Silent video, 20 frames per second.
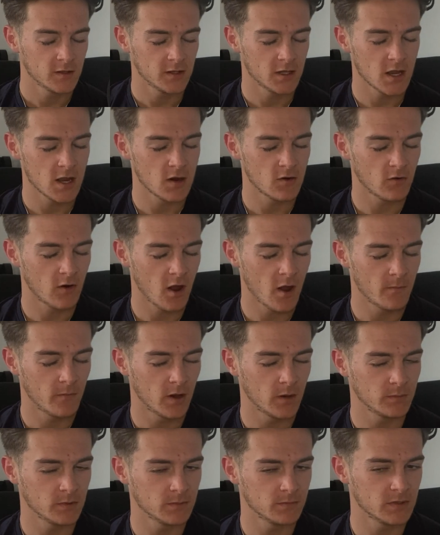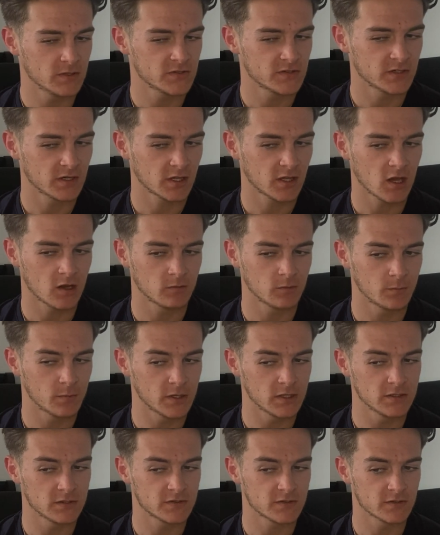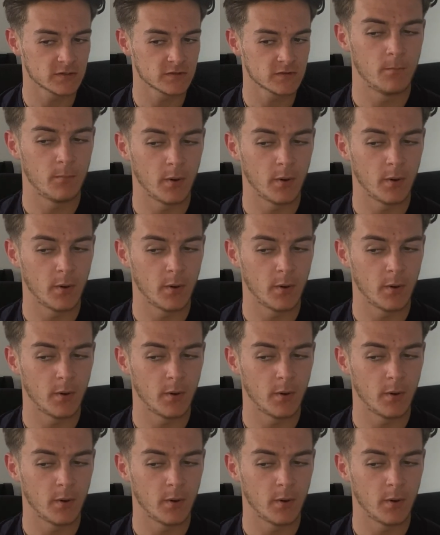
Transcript: Yeah, alright, I might be missing a couple pieces,